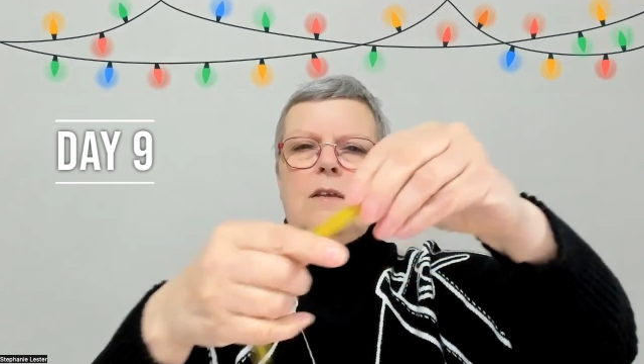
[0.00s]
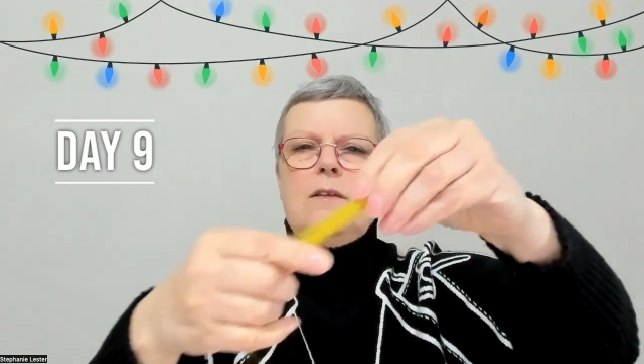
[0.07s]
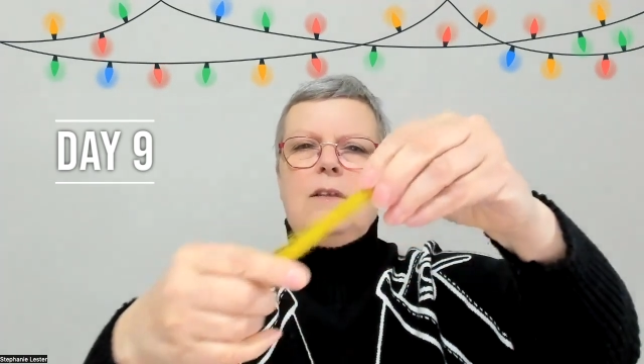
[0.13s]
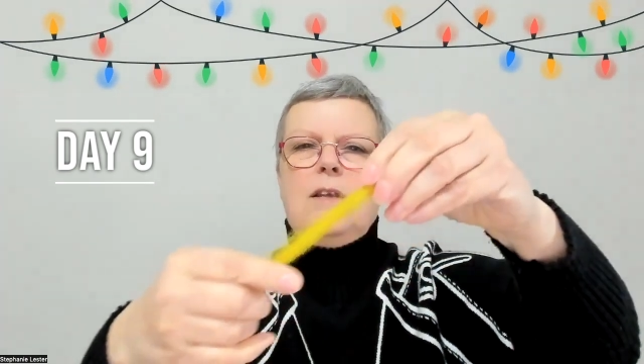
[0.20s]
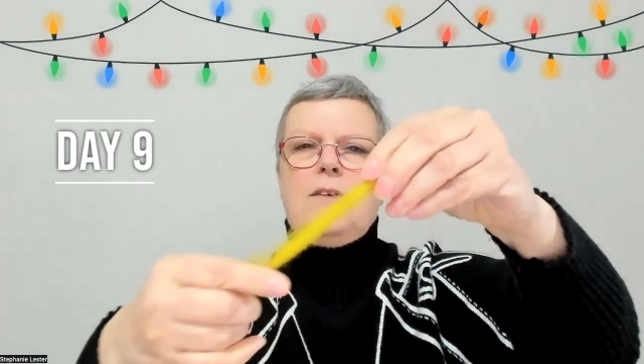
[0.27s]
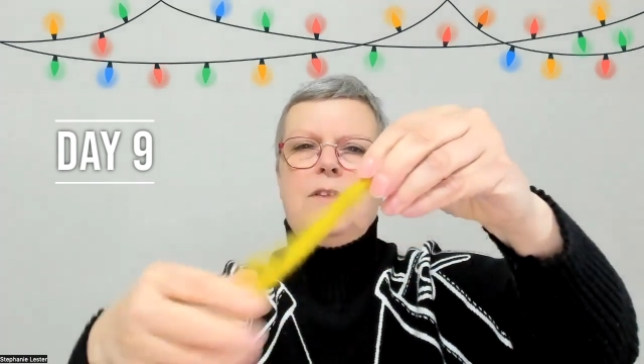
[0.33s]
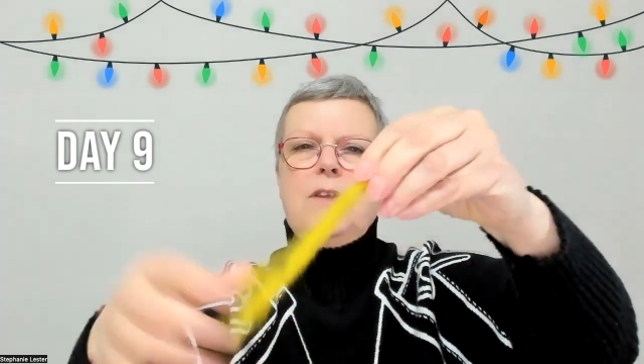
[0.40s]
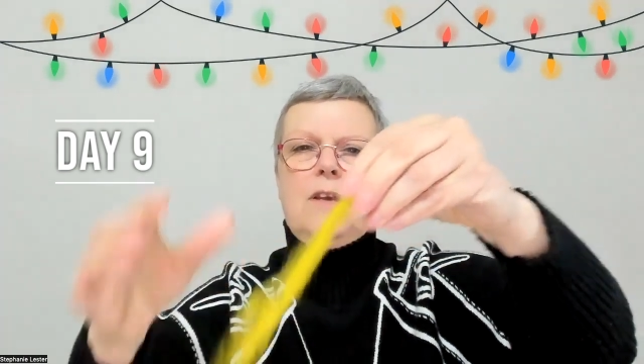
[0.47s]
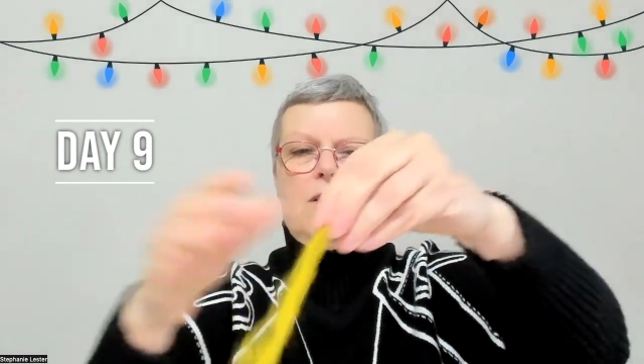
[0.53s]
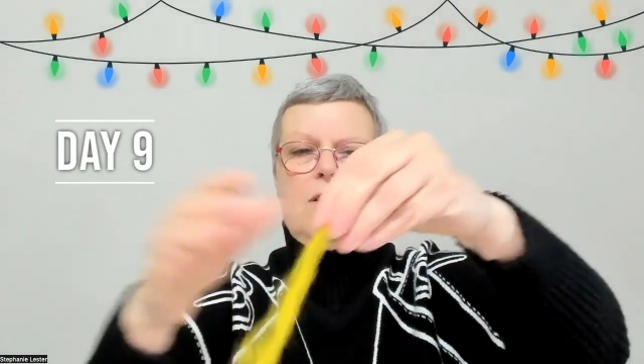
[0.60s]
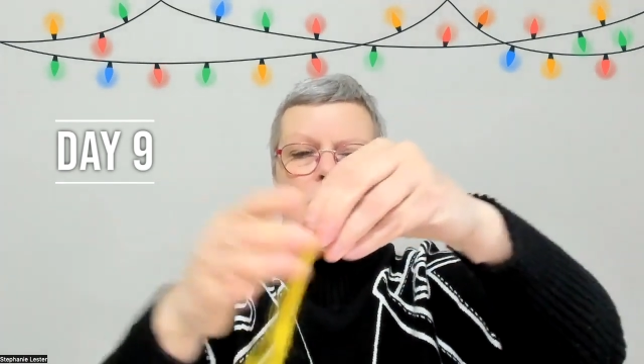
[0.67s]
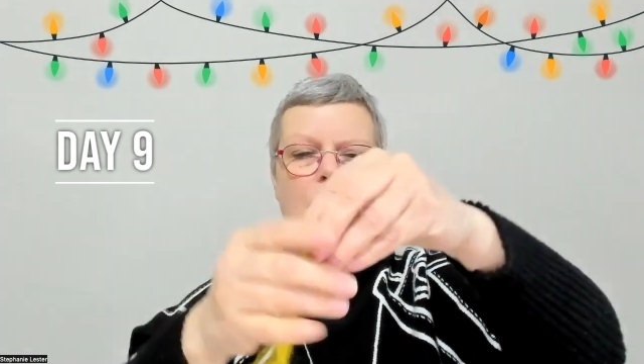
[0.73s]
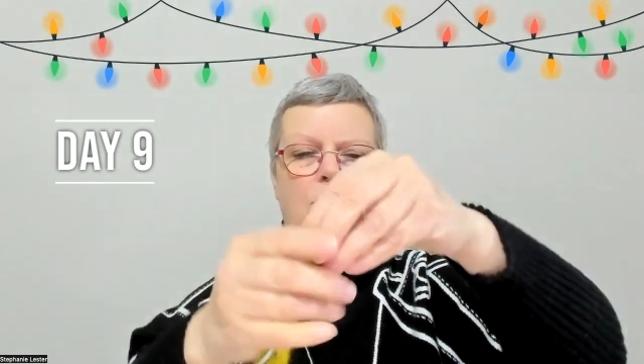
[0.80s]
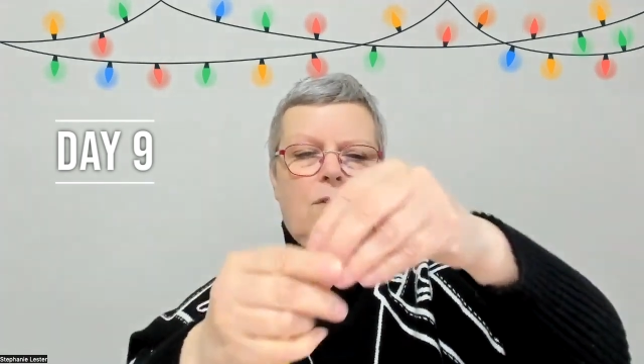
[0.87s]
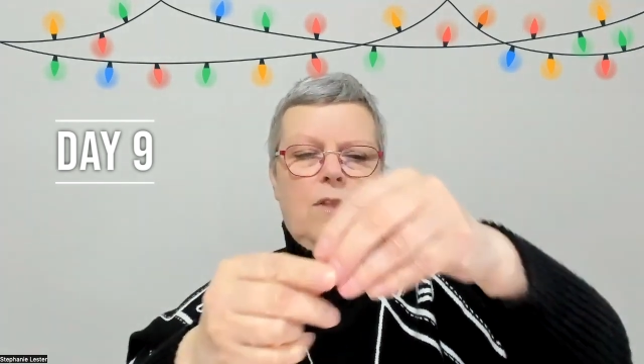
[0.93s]
nothing
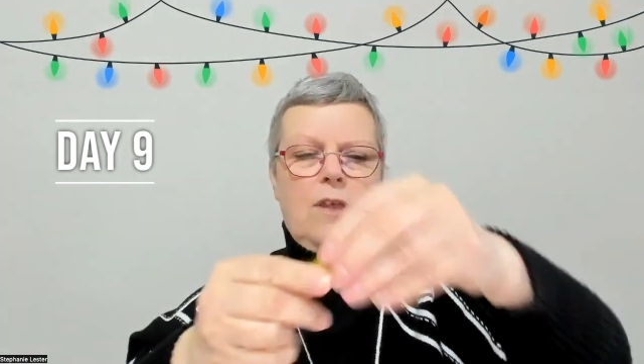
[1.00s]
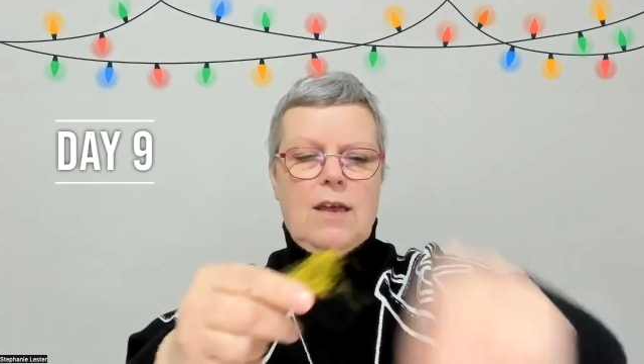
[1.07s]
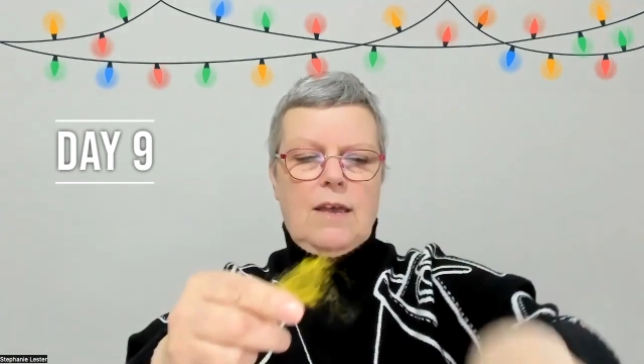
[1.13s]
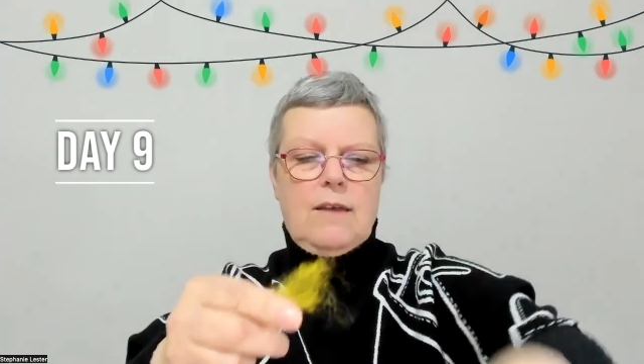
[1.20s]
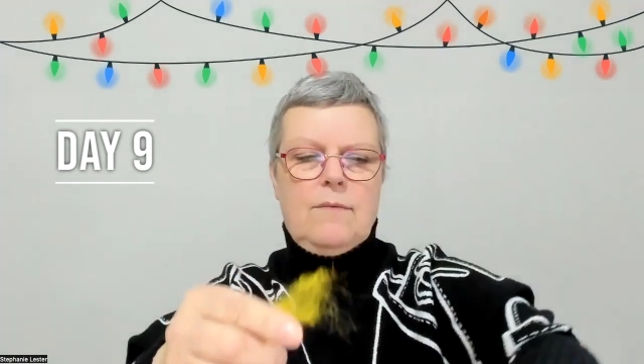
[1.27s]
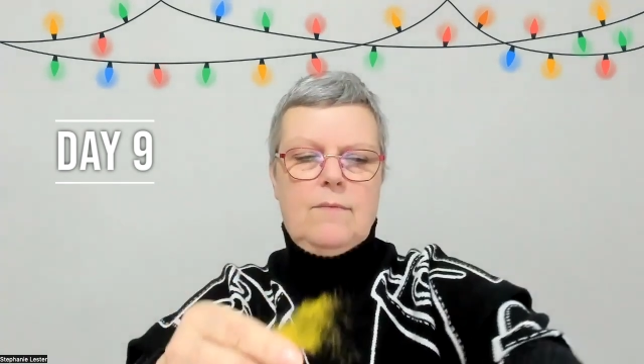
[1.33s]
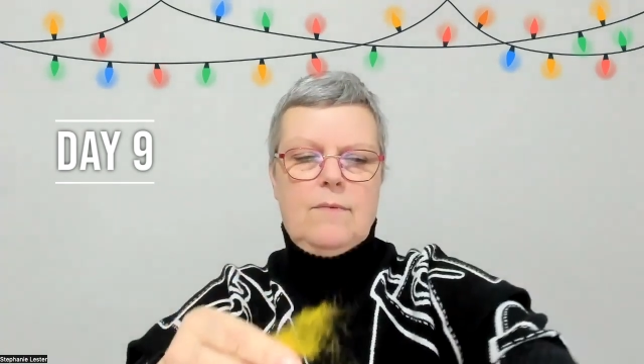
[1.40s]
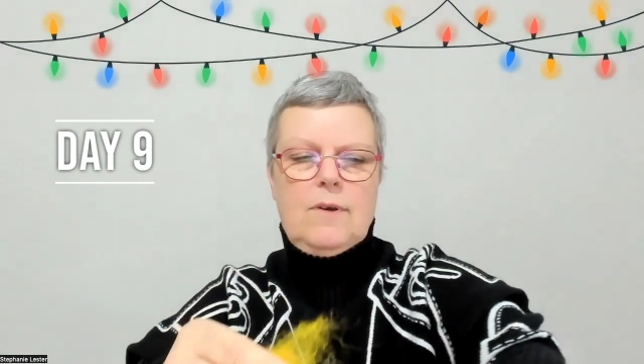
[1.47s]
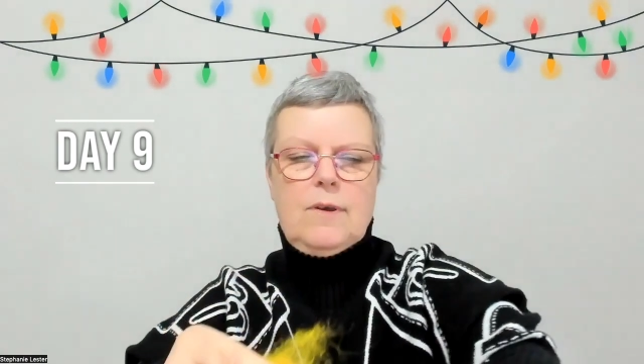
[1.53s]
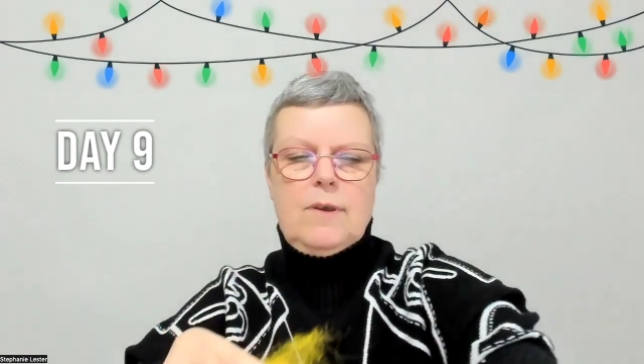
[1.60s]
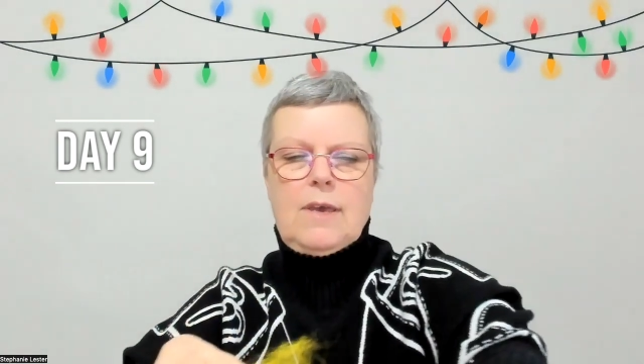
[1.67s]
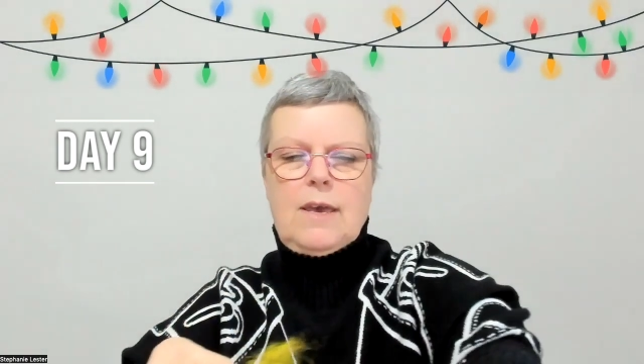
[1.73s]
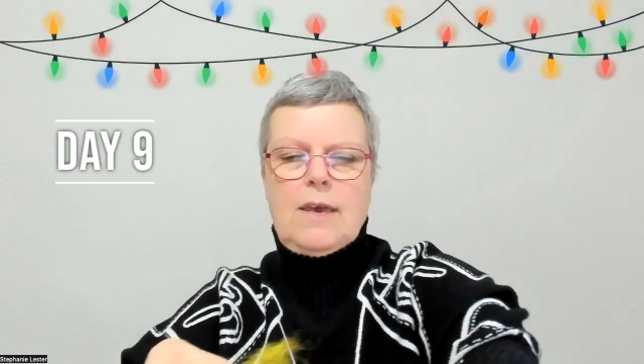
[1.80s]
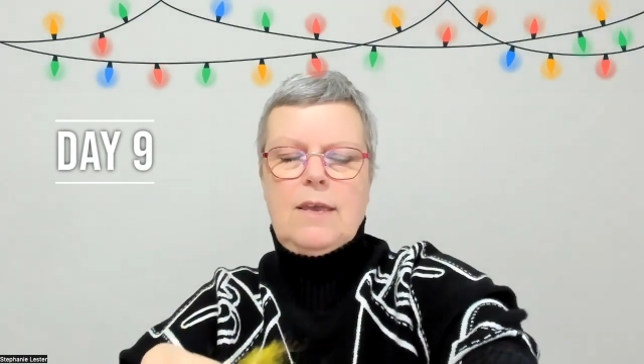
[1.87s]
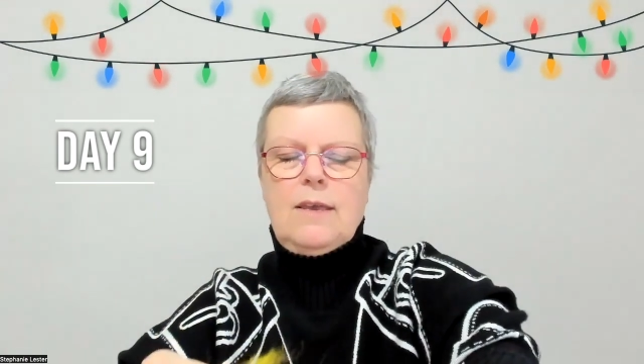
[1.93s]
on there.
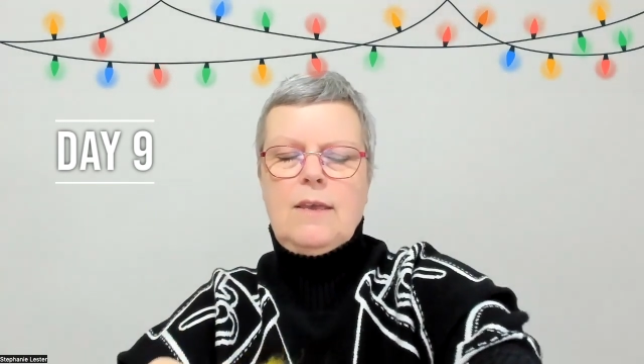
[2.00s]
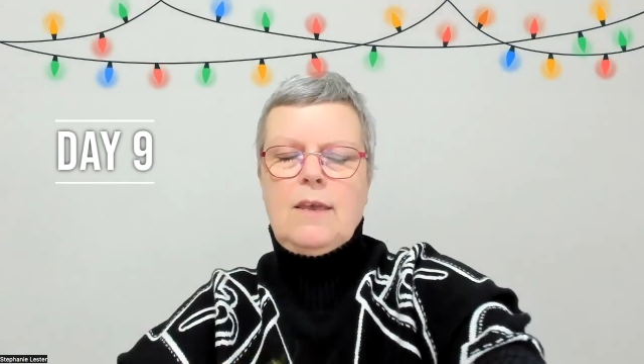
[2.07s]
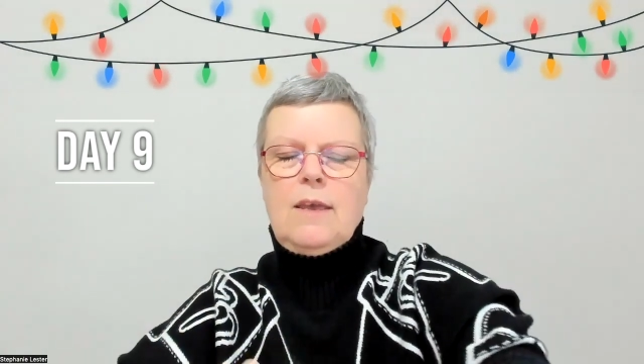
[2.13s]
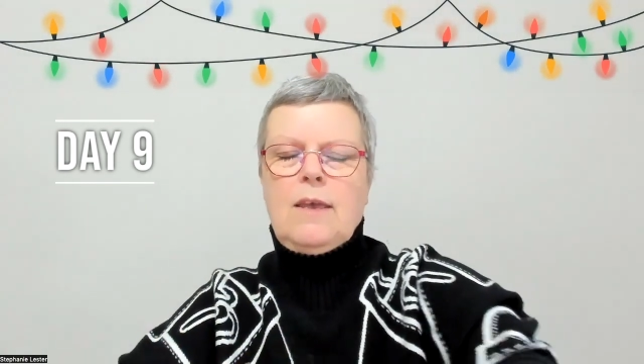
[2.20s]
Okay.